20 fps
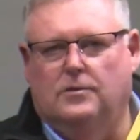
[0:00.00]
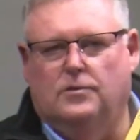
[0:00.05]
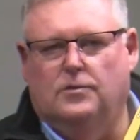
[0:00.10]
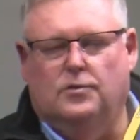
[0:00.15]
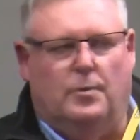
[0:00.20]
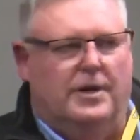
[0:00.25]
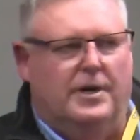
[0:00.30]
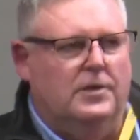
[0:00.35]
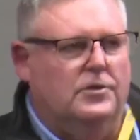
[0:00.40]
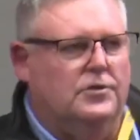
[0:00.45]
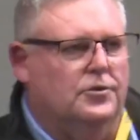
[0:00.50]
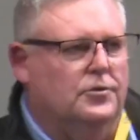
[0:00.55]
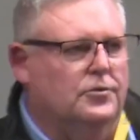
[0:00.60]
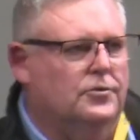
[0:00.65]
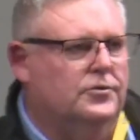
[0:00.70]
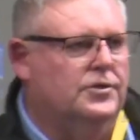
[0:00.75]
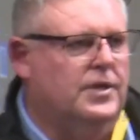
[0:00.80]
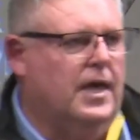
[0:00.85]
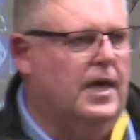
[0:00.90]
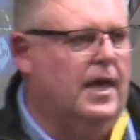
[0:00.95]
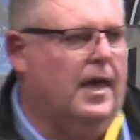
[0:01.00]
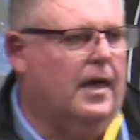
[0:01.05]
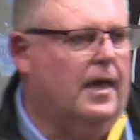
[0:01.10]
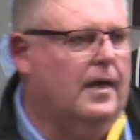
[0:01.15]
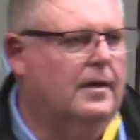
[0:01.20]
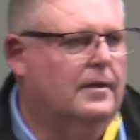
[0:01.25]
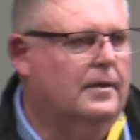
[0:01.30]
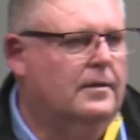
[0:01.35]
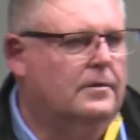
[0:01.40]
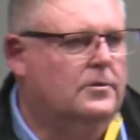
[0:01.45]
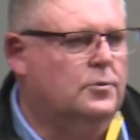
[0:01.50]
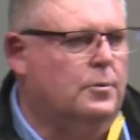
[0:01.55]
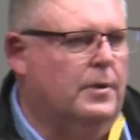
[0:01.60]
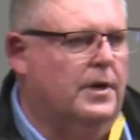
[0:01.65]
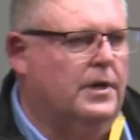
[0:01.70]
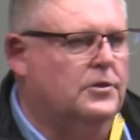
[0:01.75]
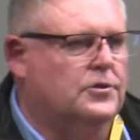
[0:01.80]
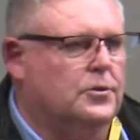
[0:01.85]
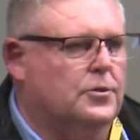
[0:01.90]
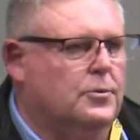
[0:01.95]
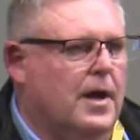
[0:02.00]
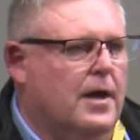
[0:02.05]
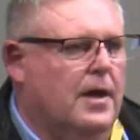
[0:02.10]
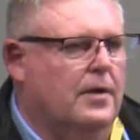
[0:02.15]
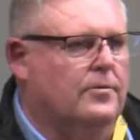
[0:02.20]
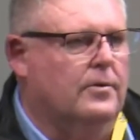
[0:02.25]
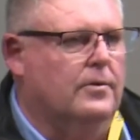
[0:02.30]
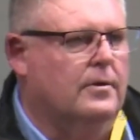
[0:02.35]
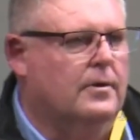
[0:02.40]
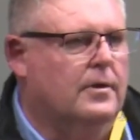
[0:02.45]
22's there. 2,200.